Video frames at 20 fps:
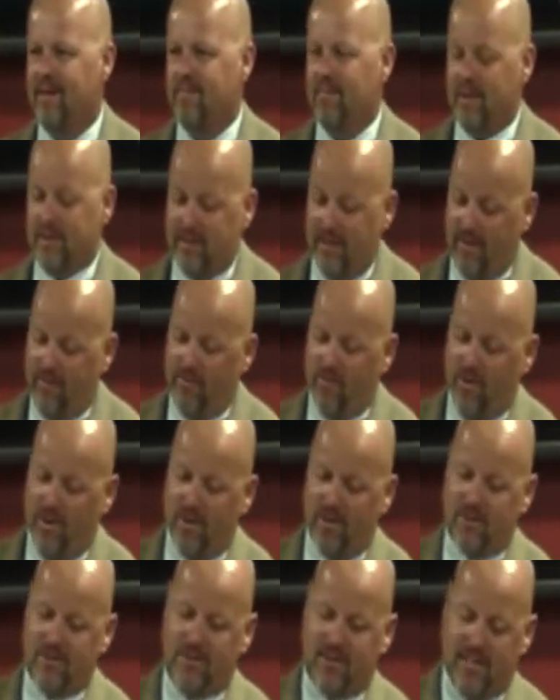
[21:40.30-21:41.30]
But if
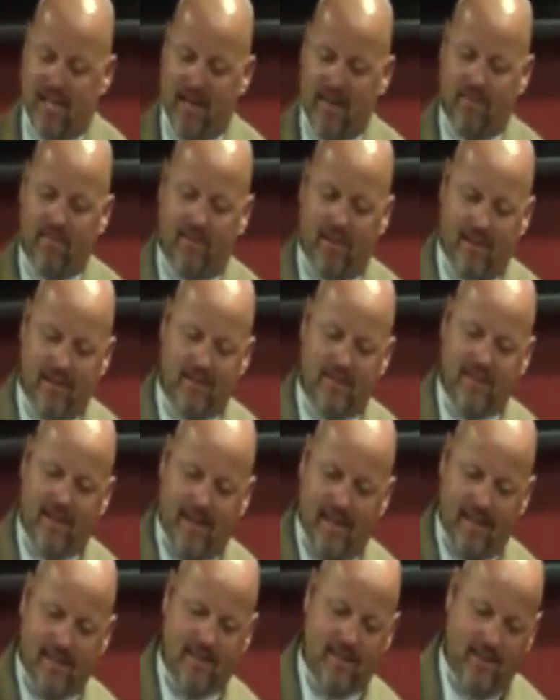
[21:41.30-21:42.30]
we'll keep these
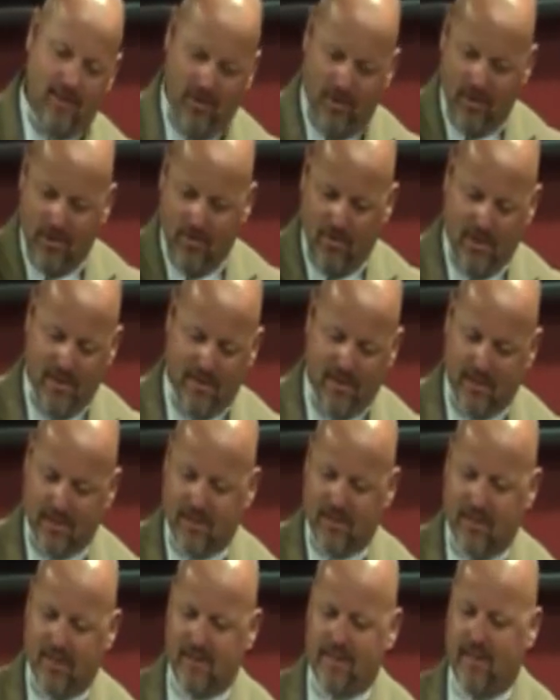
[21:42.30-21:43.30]
things in order we just
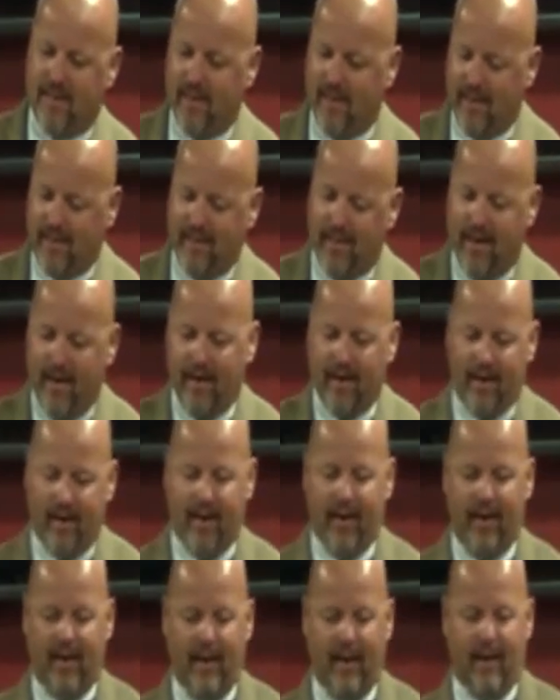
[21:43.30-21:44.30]
looked at that God
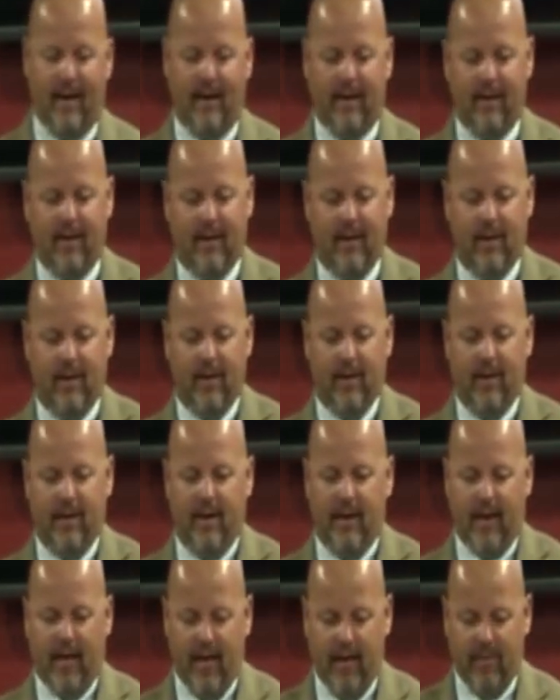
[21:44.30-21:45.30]
laid out,
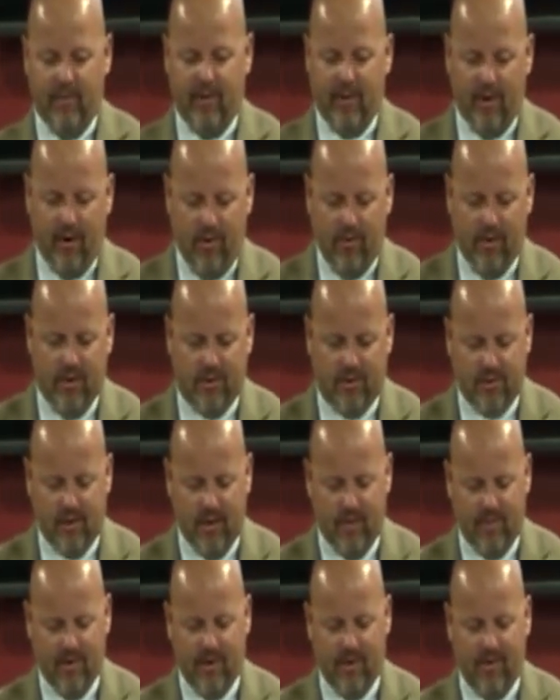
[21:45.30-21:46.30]
even though we're
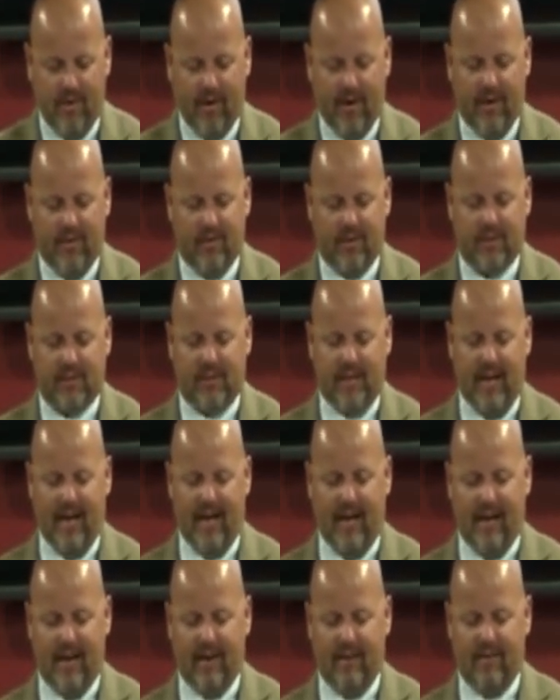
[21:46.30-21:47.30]
troubled on every
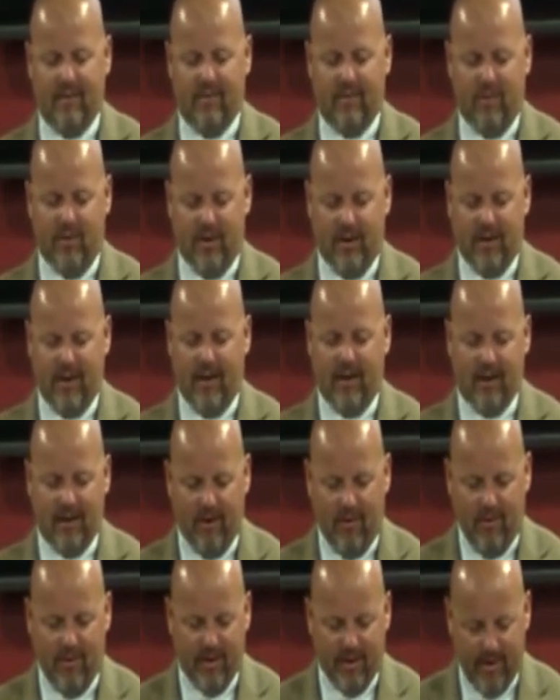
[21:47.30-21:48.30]
side, we're not
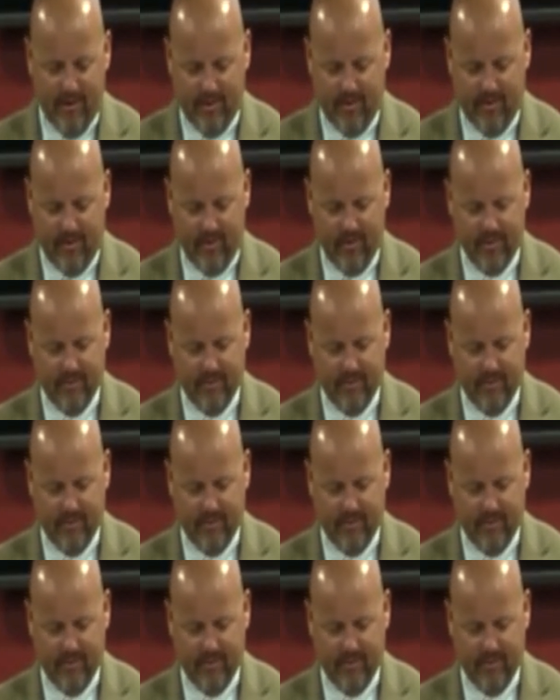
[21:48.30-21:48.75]
going under.